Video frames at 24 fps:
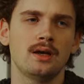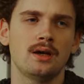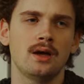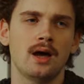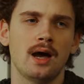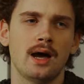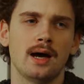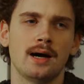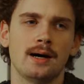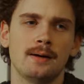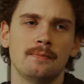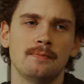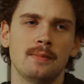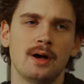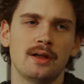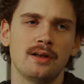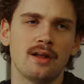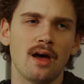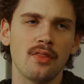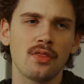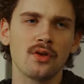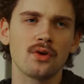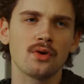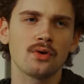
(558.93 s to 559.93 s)

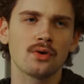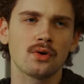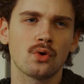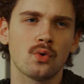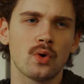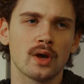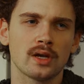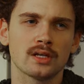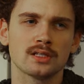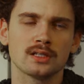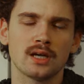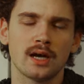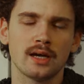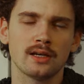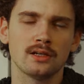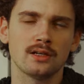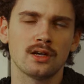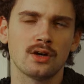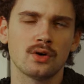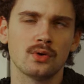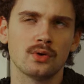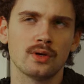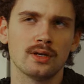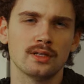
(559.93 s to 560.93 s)
Another quick side
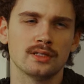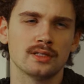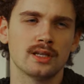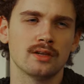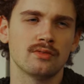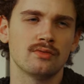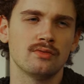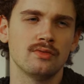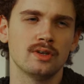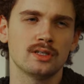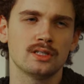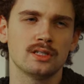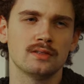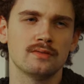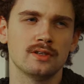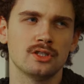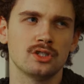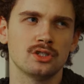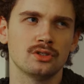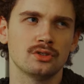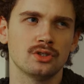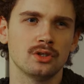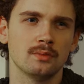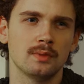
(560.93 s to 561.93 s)
note is that
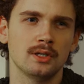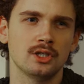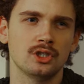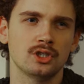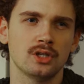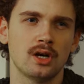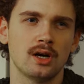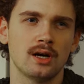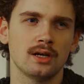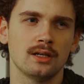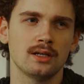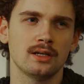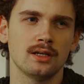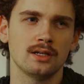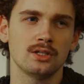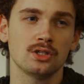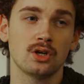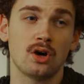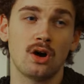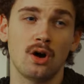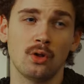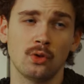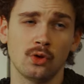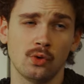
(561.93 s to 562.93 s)
VistaVision could be shot in a
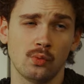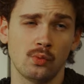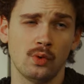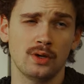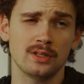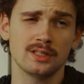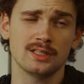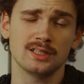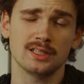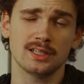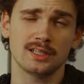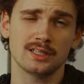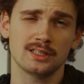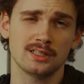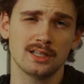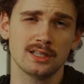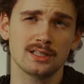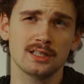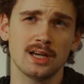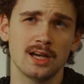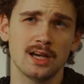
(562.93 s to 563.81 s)
taller 1.66